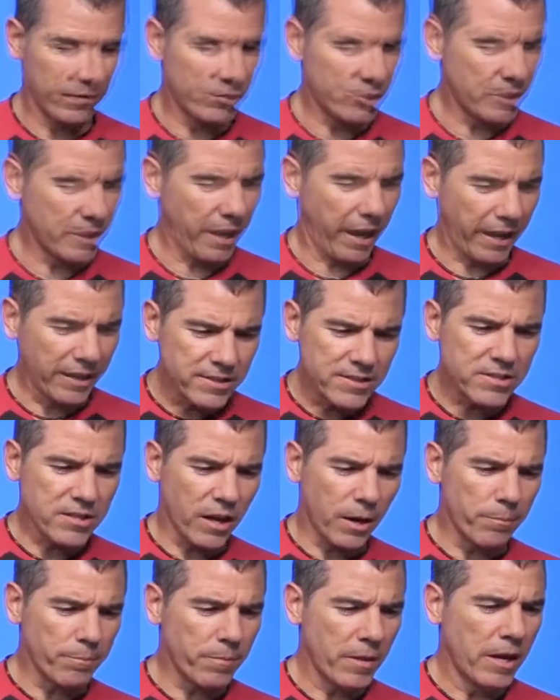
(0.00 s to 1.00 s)
If she ends
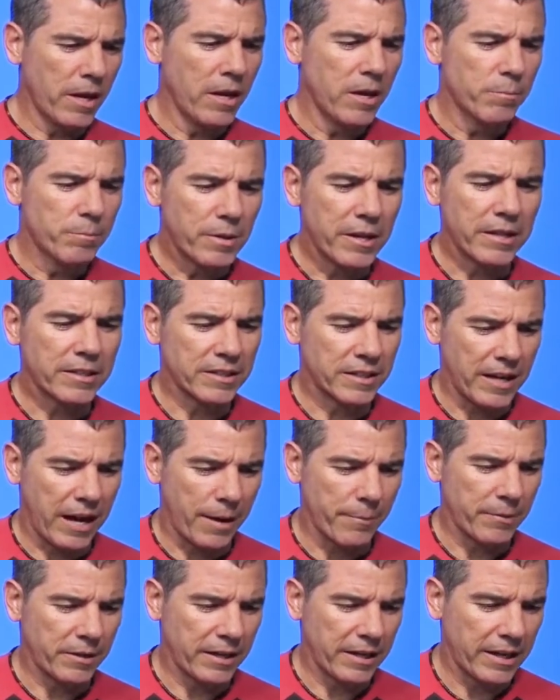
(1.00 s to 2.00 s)
up being the
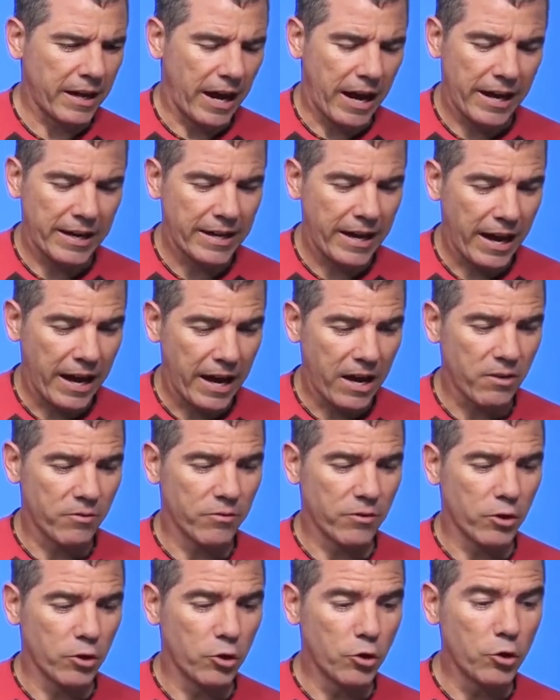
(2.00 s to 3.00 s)
nominee, I'd
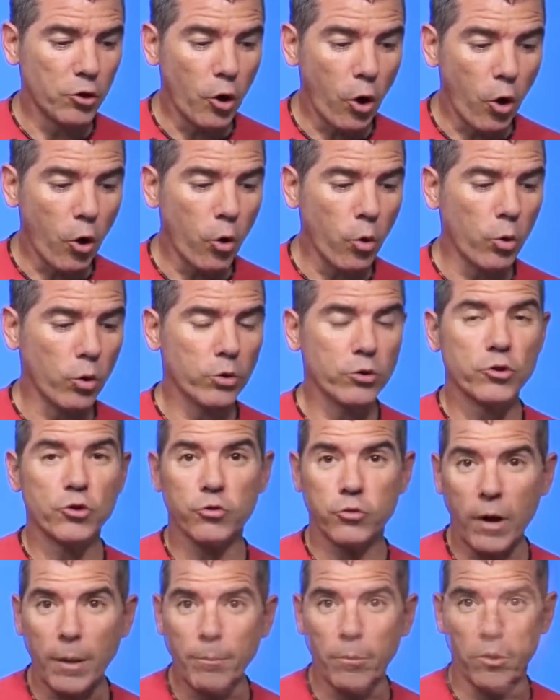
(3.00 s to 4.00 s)
have no
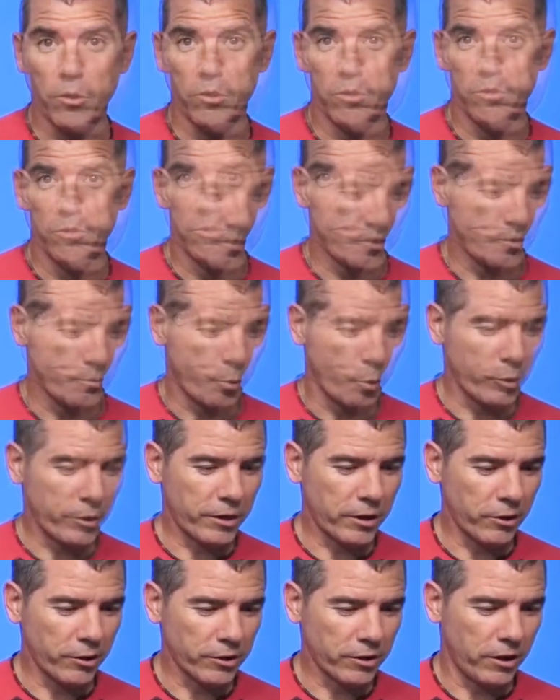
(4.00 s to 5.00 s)
trouble
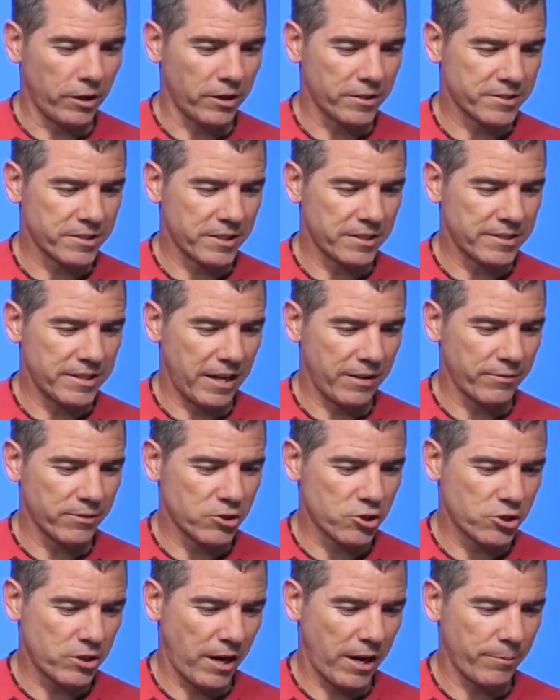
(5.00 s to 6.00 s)
supporting her at all, said David
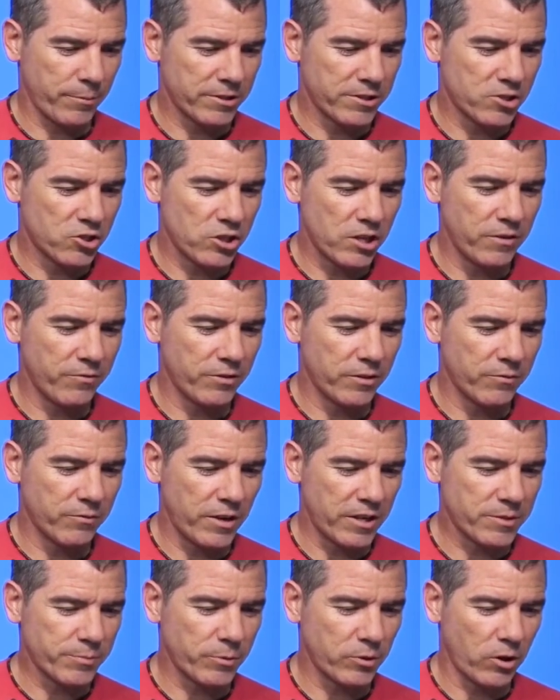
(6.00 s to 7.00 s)
Shamus, chief
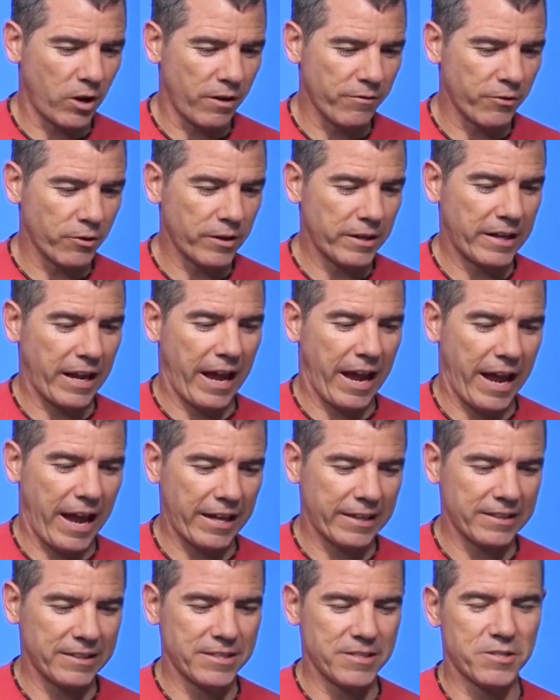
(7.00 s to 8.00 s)
investment officer at
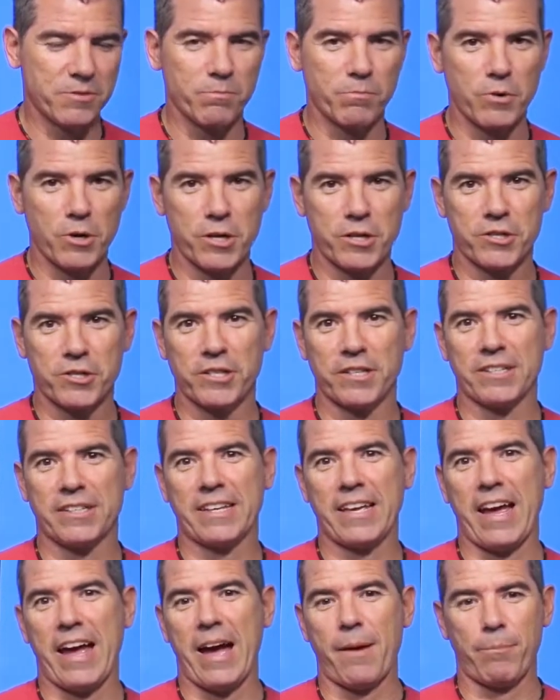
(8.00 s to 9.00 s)
Atlas Merchant
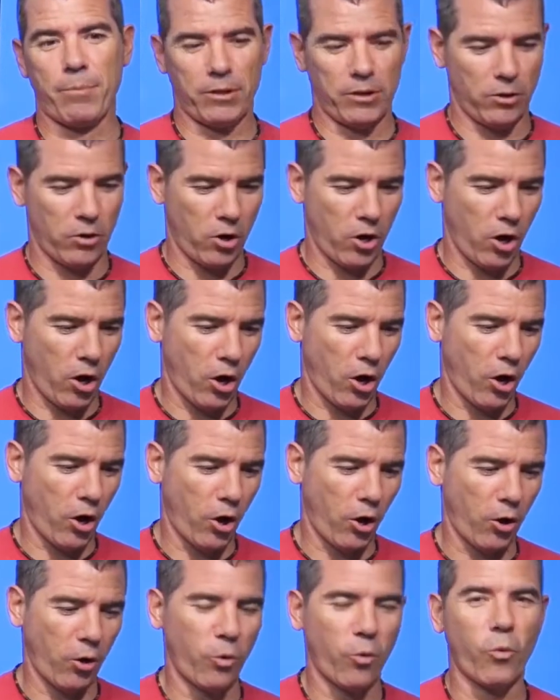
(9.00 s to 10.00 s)
Capital.
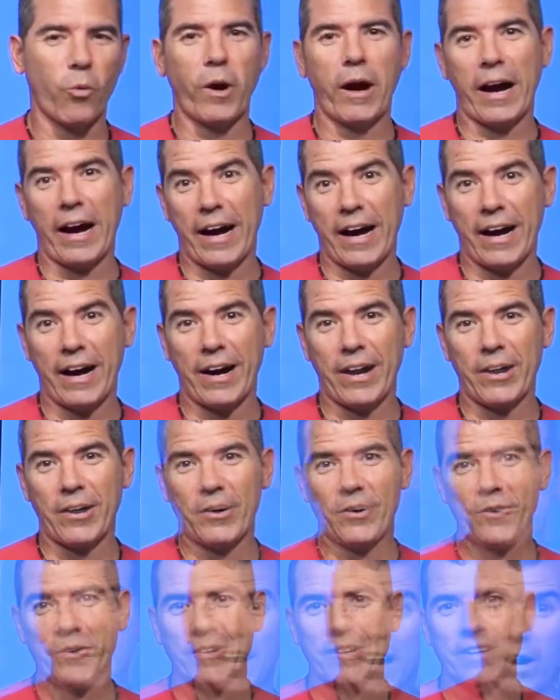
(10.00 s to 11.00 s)
Oh,
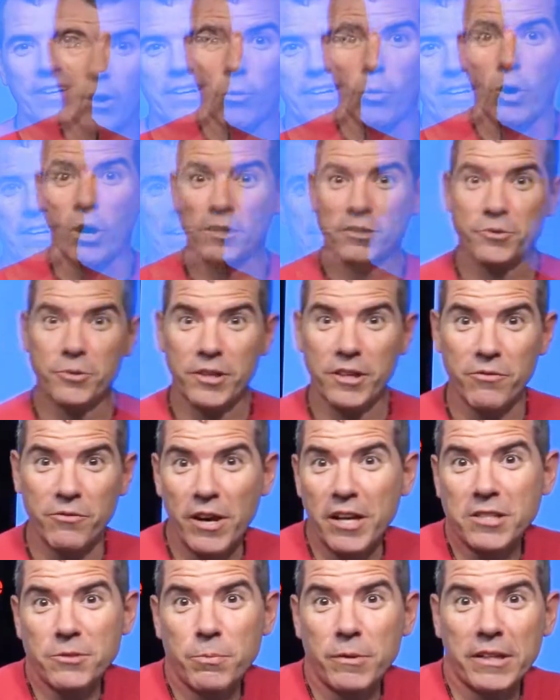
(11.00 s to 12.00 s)
wow. A Wall Street
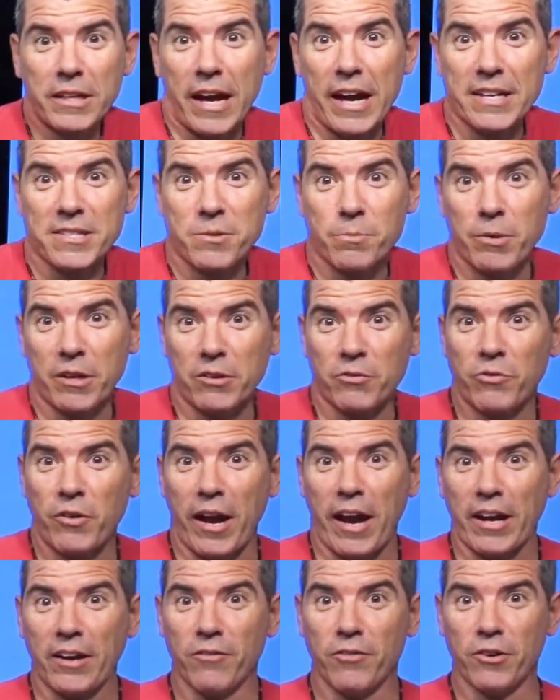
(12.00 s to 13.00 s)
investment guy's a big
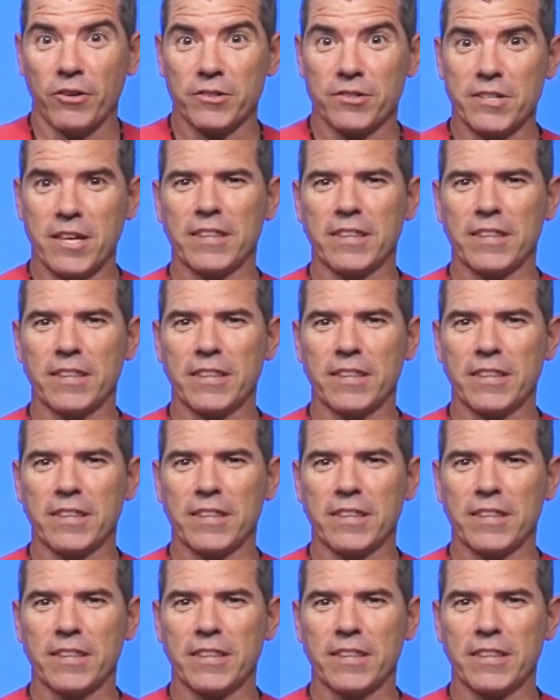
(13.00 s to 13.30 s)
fan of hers.